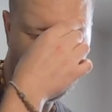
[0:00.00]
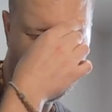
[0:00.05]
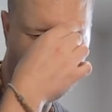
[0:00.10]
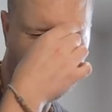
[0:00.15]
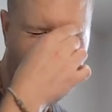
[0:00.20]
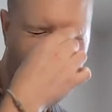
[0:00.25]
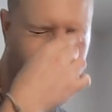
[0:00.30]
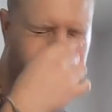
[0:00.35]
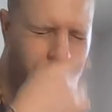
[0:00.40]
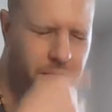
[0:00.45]
where
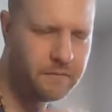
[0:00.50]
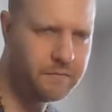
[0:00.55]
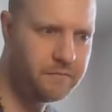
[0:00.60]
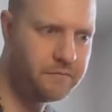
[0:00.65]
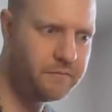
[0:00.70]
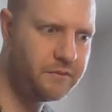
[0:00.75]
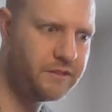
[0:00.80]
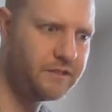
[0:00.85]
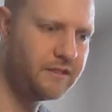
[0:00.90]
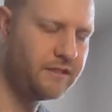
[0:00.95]
each
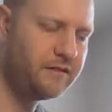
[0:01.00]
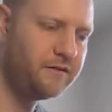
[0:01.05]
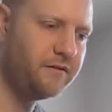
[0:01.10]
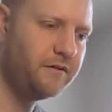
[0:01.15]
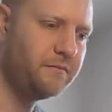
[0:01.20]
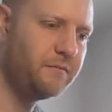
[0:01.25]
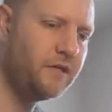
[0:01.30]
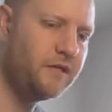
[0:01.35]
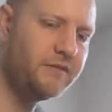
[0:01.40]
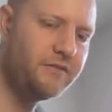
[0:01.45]

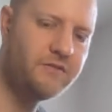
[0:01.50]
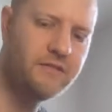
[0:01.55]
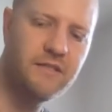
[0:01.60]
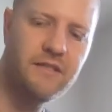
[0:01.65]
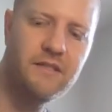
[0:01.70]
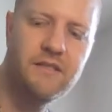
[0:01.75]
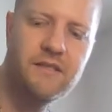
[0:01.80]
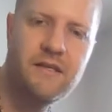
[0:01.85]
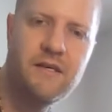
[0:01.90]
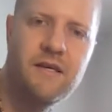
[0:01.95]
particular
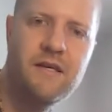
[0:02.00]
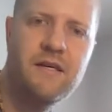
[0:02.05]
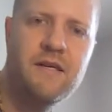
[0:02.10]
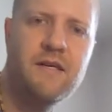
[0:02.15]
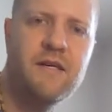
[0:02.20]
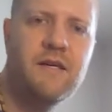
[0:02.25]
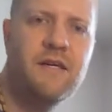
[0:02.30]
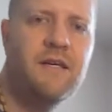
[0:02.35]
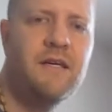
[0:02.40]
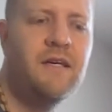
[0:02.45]
mantra
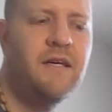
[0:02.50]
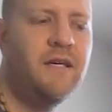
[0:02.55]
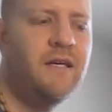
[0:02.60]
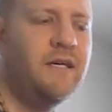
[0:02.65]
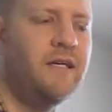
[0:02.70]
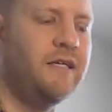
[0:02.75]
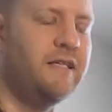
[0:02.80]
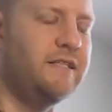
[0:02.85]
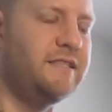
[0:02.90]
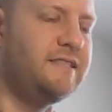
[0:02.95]

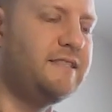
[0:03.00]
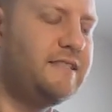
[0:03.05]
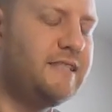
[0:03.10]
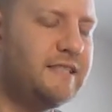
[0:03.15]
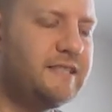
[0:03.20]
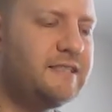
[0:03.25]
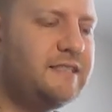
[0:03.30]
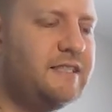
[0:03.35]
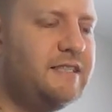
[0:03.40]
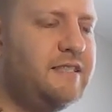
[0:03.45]

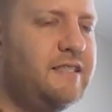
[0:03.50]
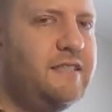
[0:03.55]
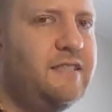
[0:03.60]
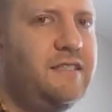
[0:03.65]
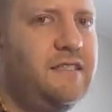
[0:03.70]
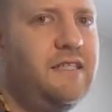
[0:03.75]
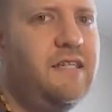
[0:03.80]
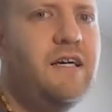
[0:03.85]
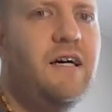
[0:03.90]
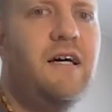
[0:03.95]
sits in the
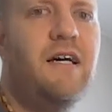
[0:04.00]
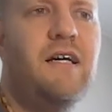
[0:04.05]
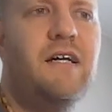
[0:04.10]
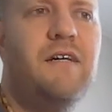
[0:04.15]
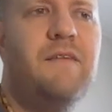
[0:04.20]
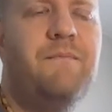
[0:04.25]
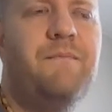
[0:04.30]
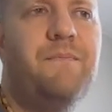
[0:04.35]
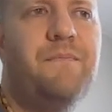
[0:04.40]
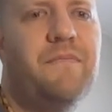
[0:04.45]

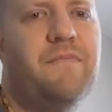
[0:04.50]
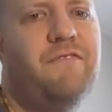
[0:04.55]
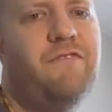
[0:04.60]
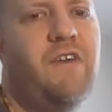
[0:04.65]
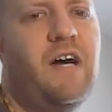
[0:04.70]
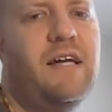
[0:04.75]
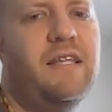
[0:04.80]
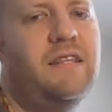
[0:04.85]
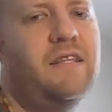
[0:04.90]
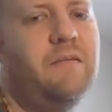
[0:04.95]
Tehai,
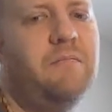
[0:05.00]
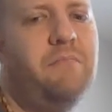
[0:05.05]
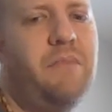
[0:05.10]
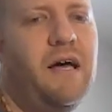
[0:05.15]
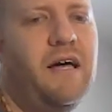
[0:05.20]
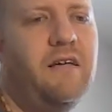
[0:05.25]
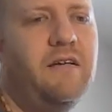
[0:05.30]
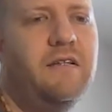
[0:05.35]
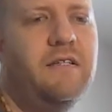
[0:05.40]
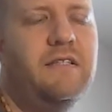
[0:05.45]
find the
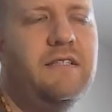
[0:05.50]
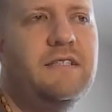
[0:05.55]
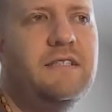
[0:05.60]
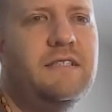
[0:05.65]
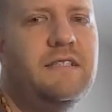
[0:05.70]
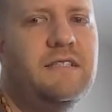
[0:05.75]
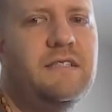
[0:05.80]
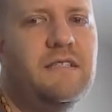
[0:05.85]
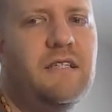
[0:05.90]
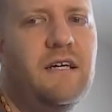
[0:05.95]

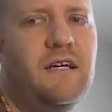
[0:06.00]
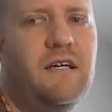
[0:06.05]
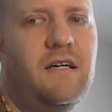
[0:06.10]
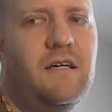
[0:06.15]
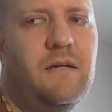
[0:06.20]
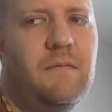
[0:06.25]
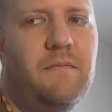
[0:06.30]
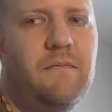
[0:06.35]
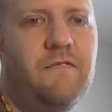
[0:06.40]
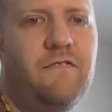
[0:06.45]
balance,
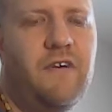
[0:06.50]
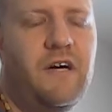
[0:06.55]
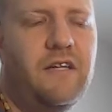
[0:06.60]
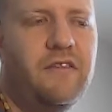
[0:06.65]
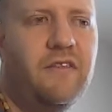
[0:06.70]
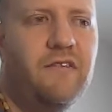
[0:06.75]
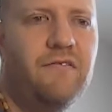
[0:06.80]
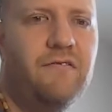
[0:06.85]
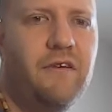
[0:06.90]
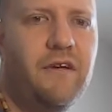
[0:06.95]

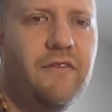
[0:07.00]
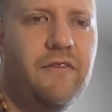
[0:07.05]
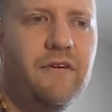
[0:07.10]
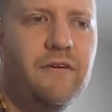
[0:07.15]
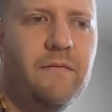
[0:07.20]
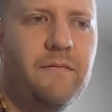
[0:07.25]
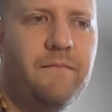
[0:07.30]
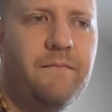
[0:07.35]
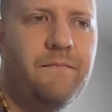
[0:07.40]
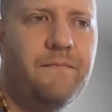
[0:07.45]
find the
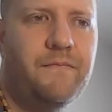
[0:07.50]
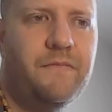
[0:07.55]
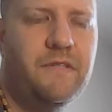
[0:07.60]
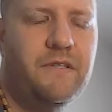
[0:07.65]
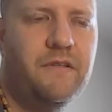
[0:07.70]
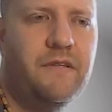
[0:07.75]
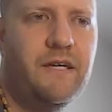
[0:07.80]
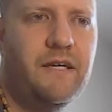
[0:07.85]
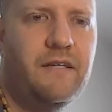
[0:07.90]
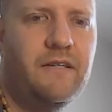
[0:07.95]
rhythm
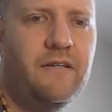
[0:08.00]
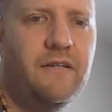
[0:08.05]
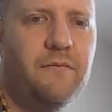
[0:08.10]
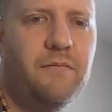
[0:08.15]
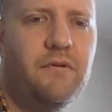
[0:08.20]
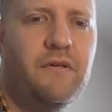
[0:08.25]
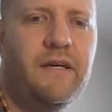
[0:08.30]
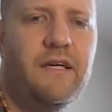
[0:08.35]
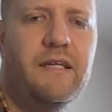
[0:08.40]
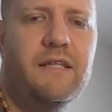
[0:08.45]
so that you're
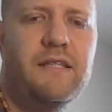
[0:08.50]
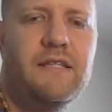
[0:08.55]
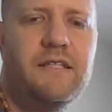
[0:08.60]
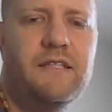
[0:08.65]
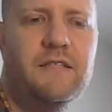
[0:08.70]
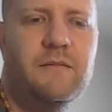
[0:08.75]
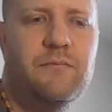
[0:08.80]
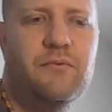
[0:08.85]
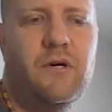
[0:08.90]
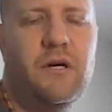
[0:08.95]
playing
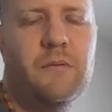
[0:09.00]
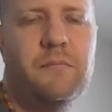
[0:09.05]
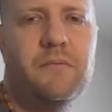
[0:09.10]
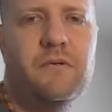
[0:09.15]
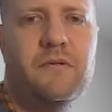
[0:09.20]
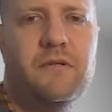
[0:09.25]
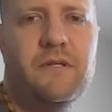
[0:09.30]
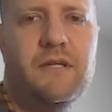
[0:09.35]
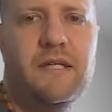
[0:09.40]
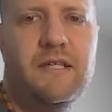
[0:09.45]
these
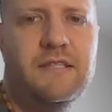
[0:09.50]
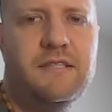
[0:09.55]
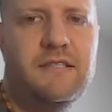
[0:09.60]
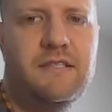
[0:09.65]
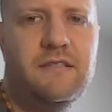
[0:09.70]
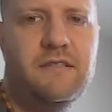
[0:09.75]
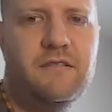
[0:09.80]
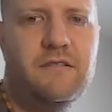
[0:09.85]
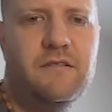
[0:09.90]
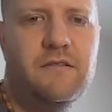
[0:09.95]
properly. I
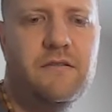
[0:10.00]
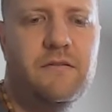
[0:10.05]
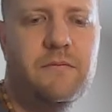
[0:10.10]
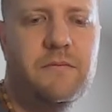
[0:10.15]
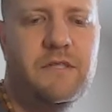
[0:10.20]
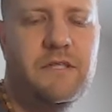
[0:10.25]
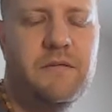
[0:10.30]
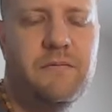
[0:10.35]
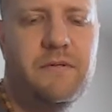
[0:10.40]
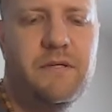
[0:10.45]
see so
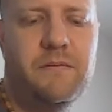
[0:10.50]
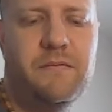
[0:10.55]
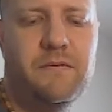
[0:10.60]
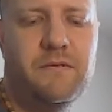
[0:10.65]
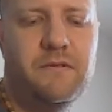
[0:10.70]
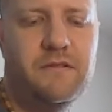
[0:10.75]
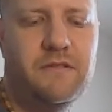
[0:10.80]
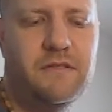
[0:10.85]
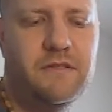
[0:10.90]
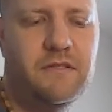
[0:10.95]
many
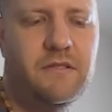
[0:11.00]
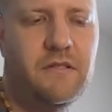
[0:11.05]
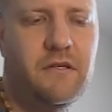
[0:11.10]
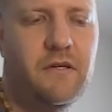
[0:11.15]
people just